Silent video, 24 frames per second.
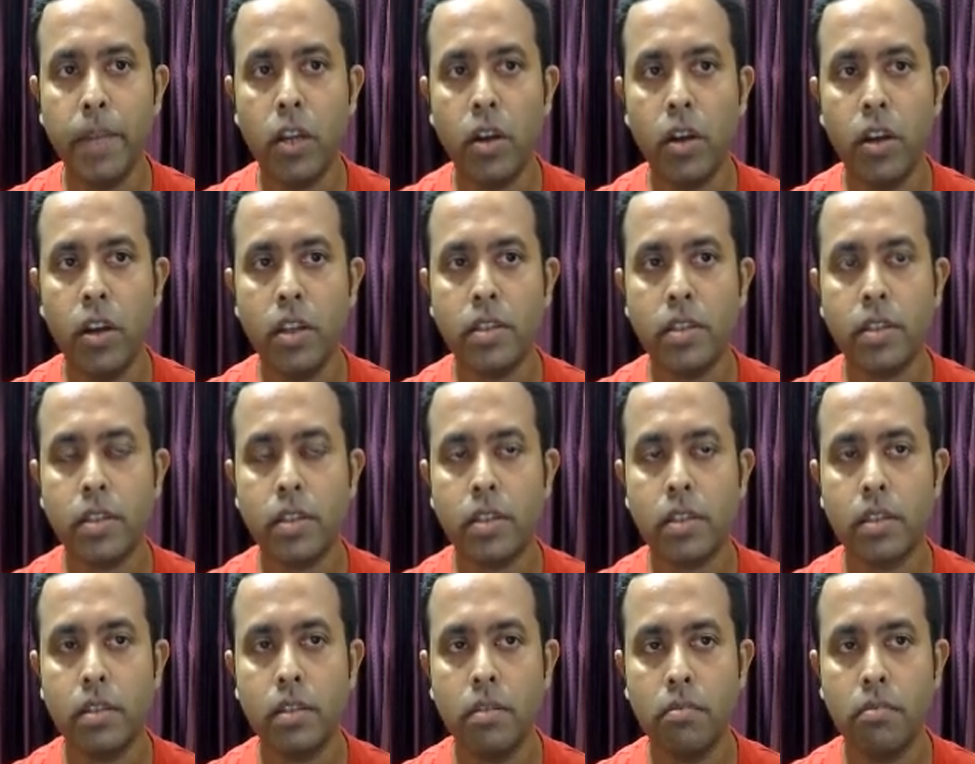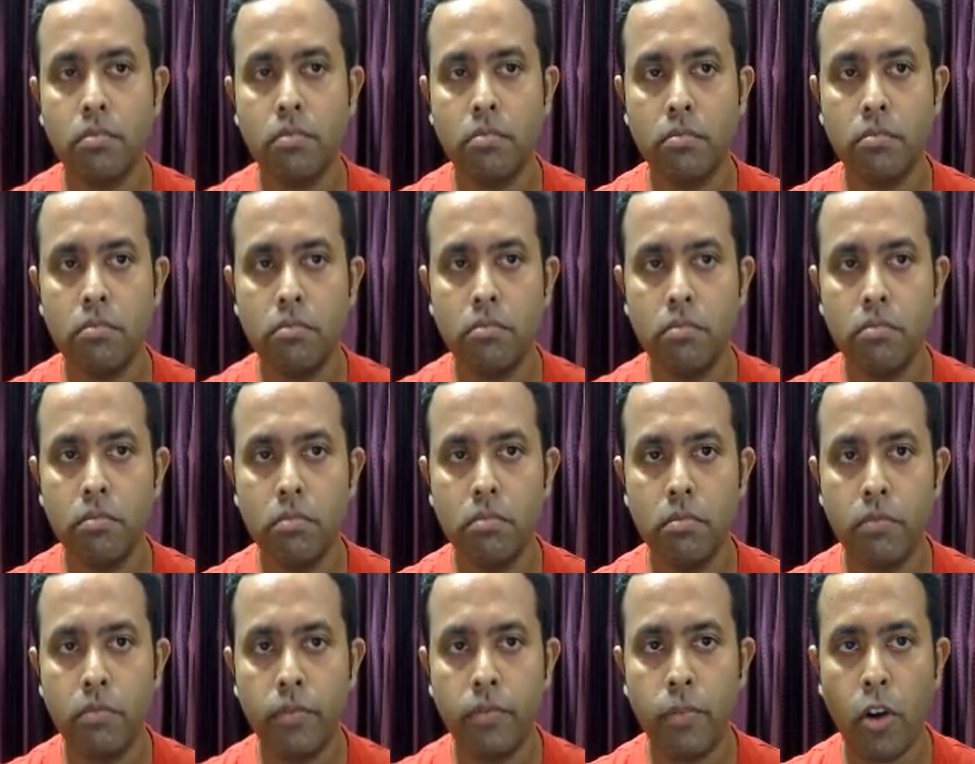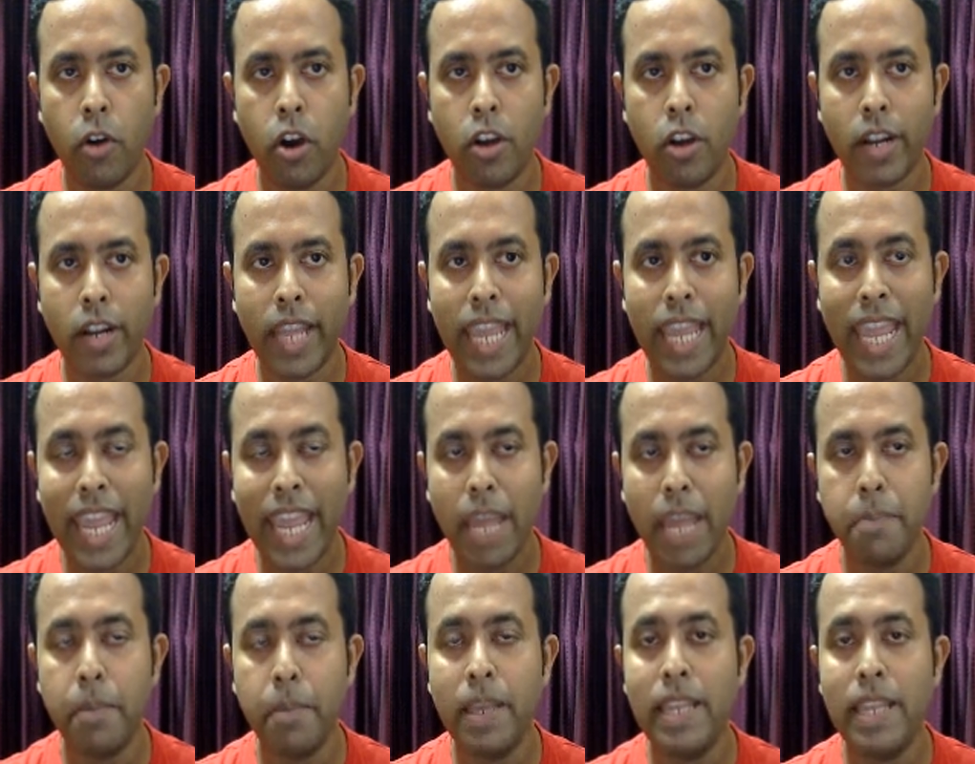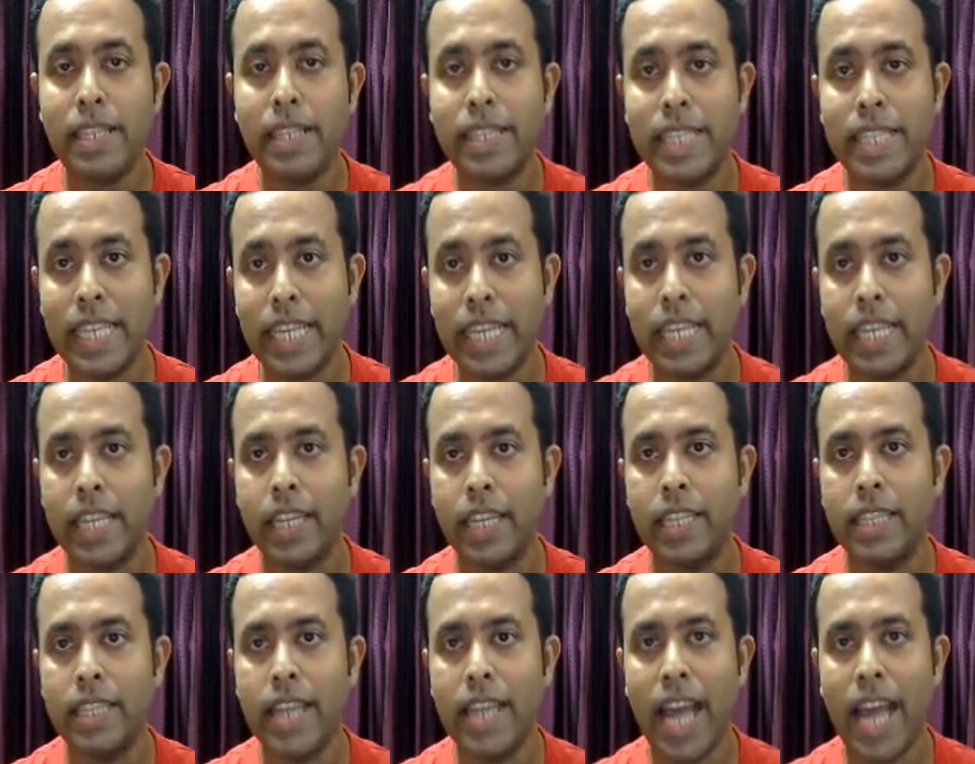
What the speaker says: Because for A, B, C,